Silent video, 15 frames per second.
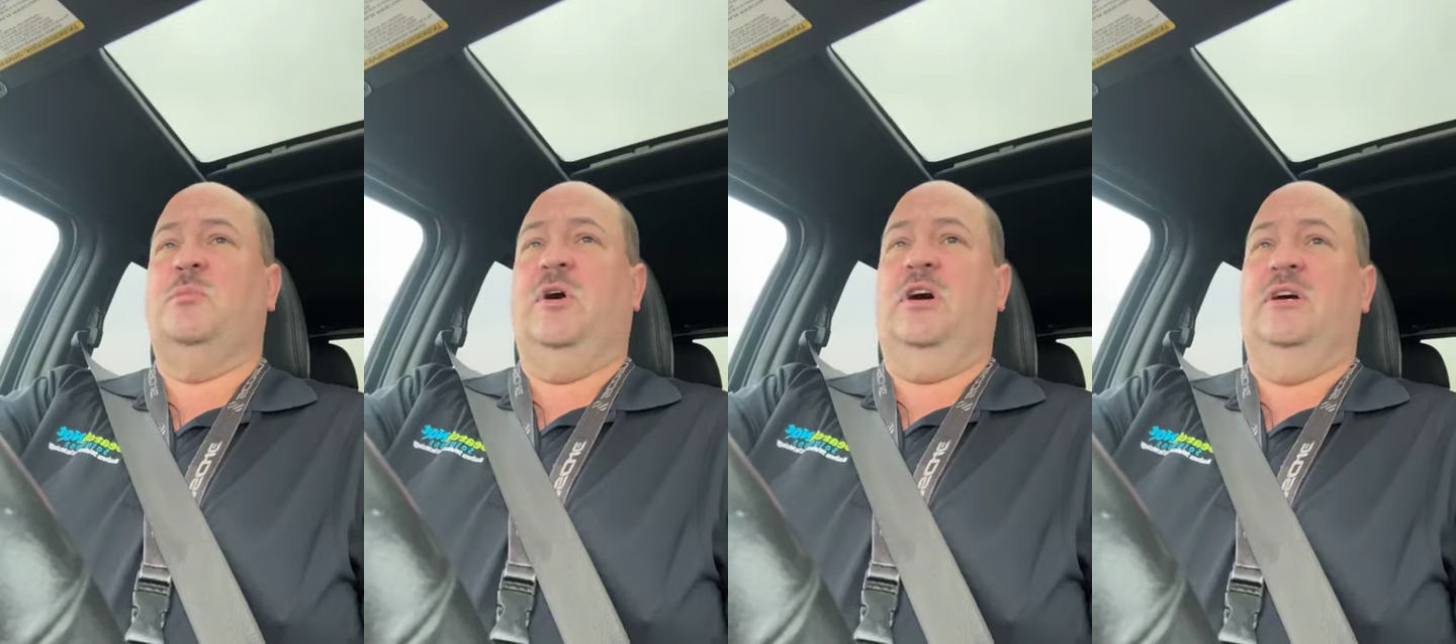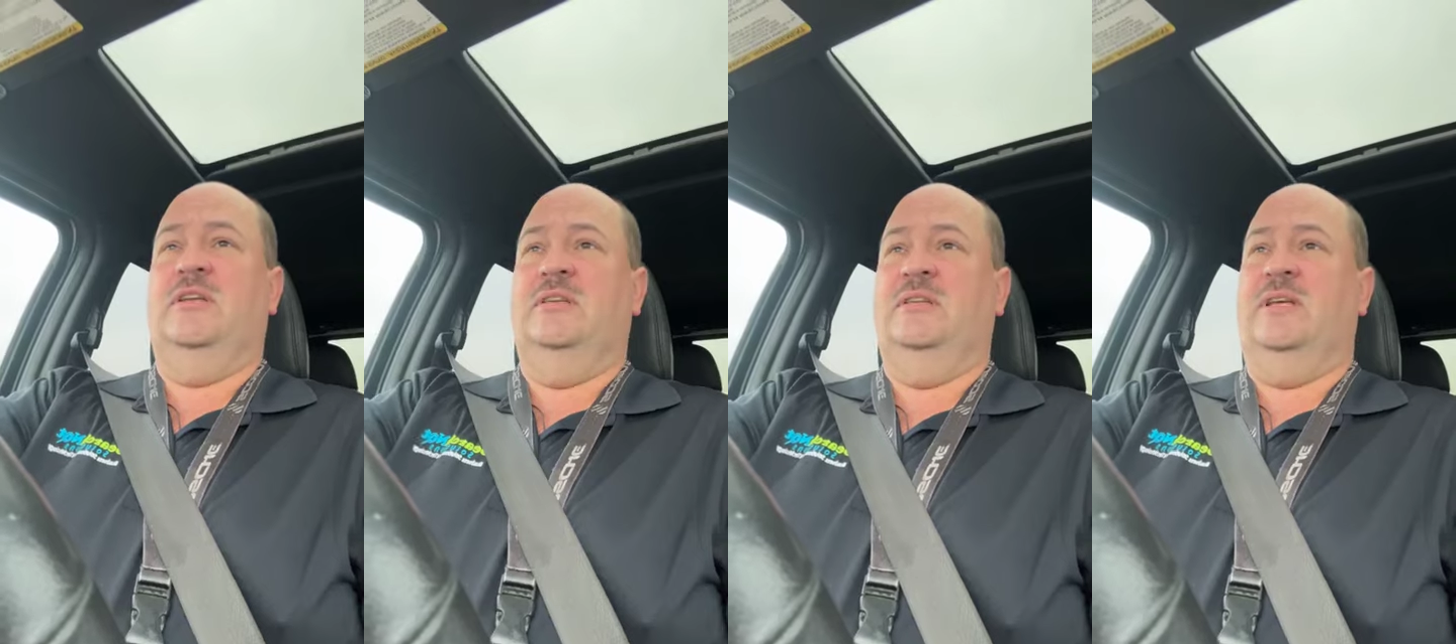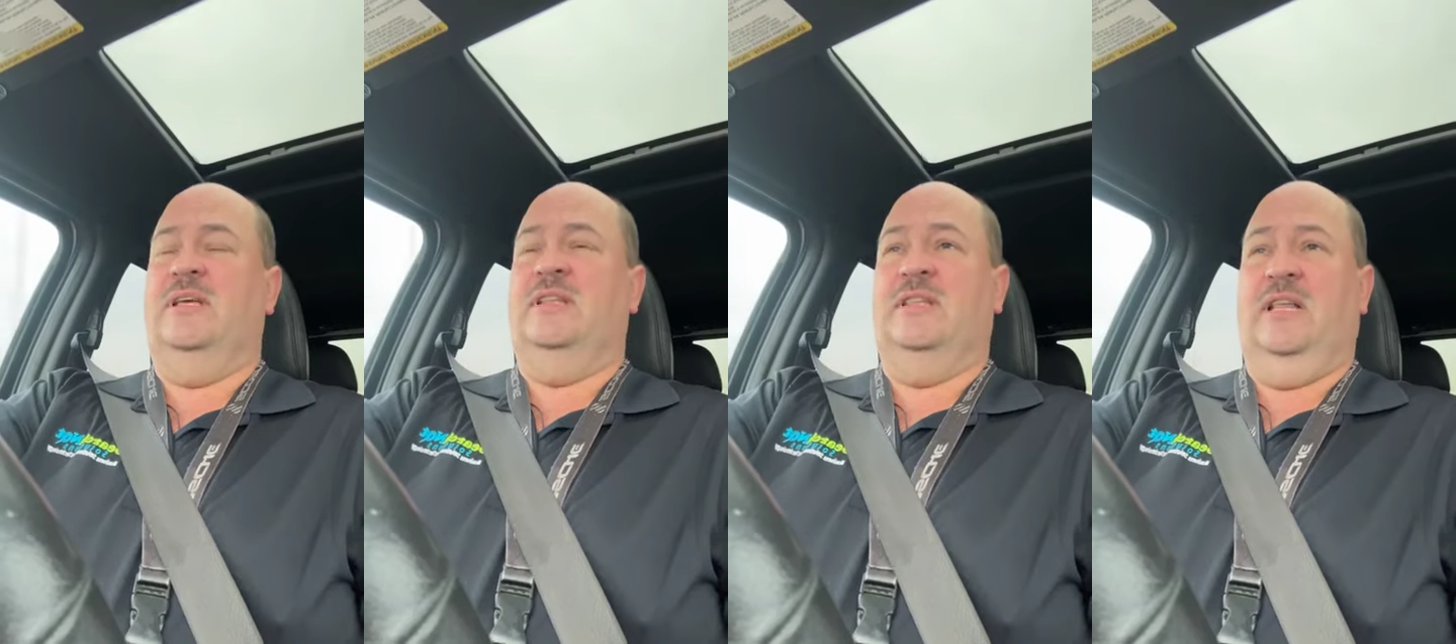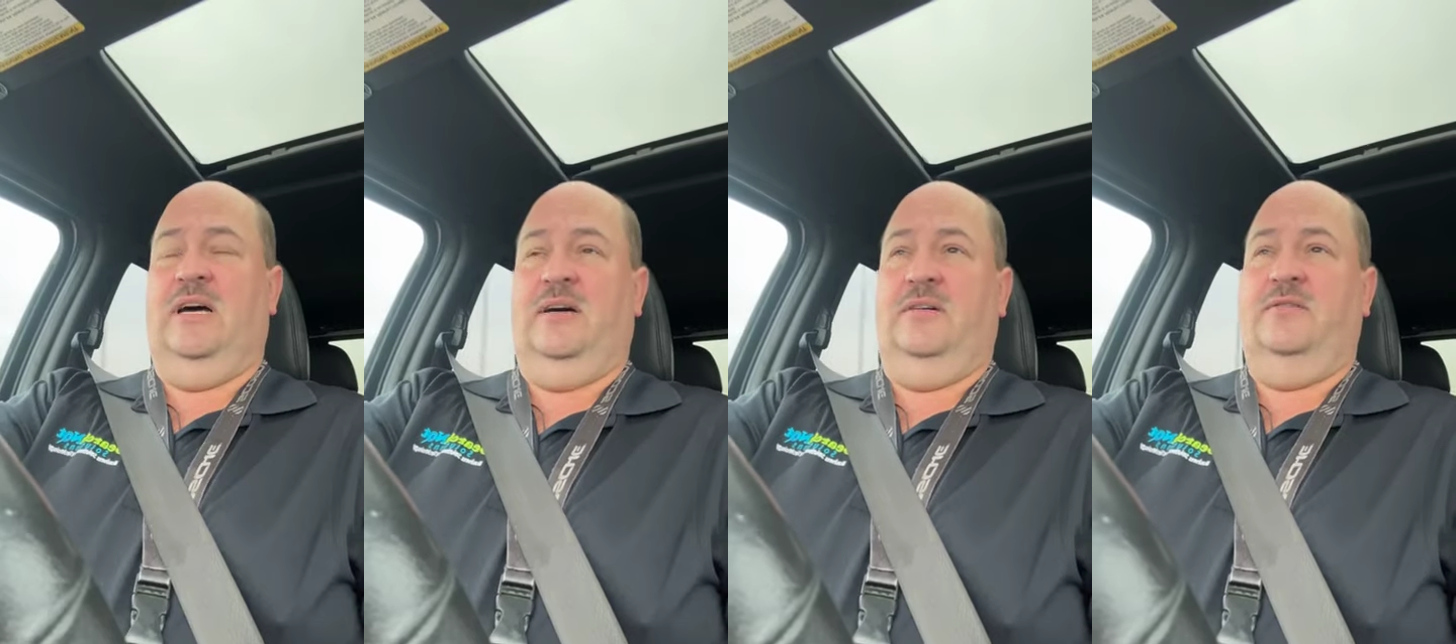respond
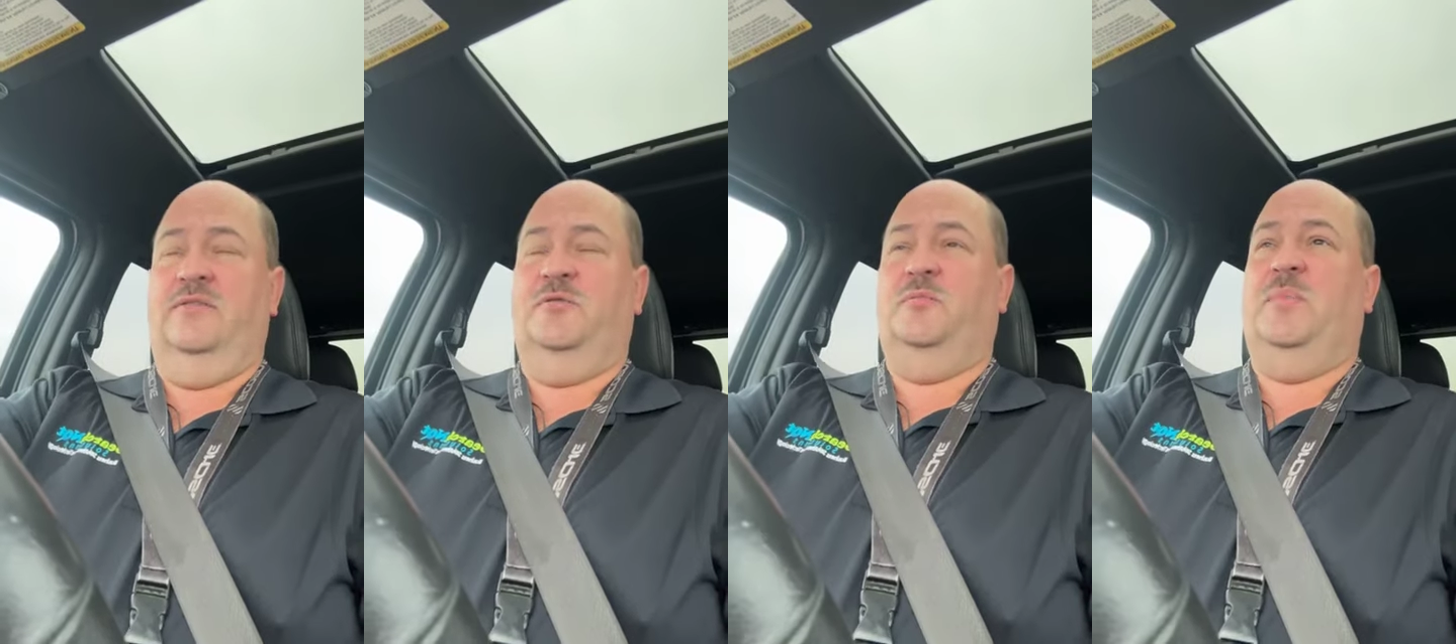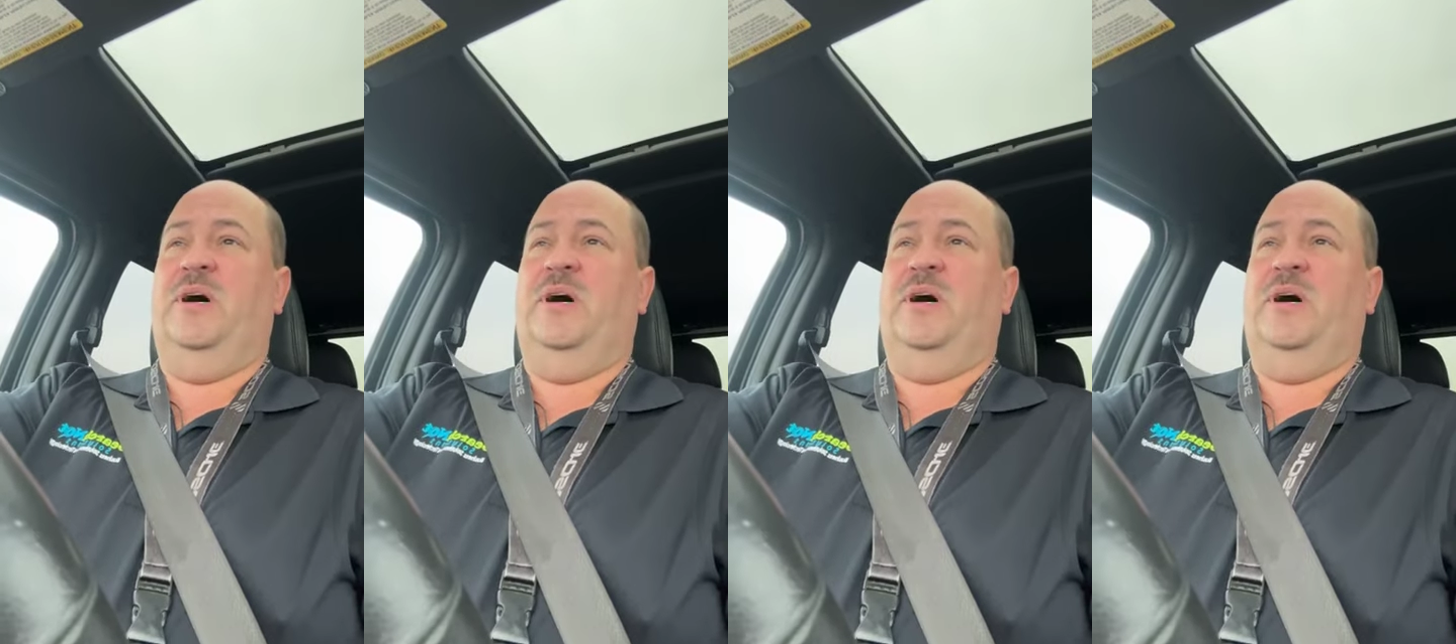in love,